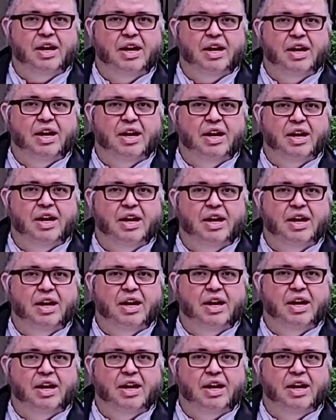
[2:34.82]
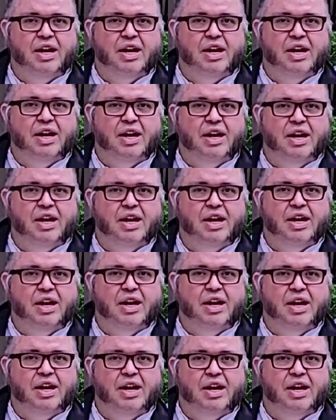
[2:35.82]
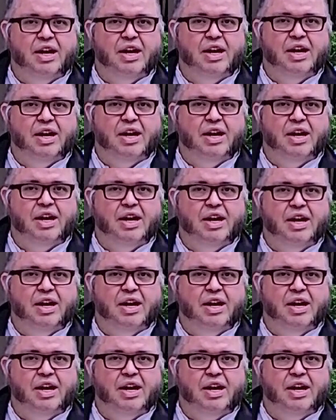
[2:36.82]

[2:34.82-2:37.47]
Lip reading: Nobody speaks.